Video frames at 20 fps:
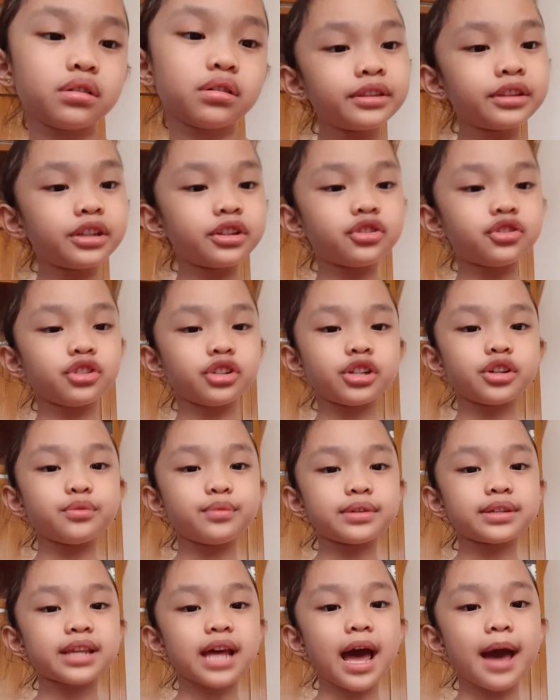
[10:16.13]
The tree
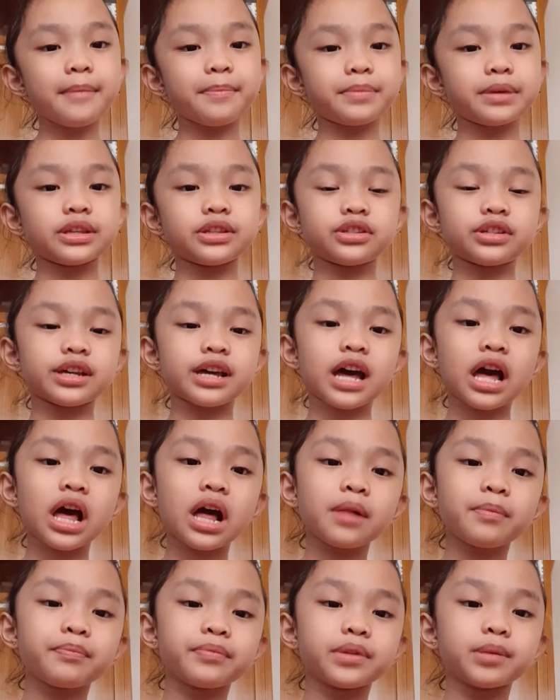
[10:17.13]
was happy to
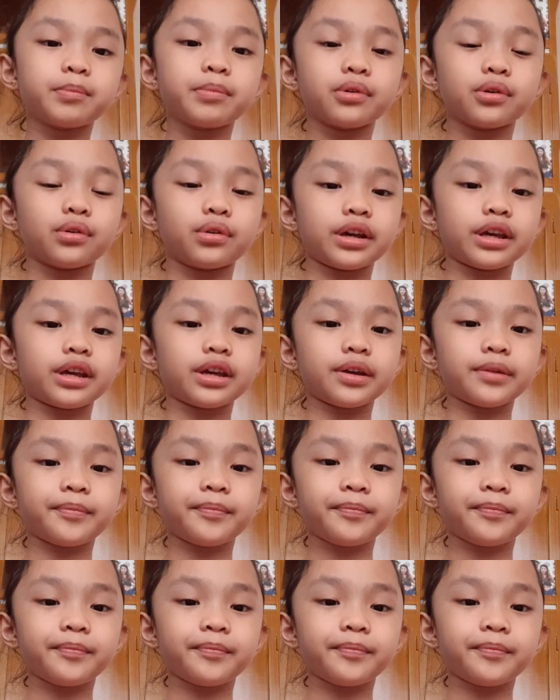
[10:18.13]
help the boy.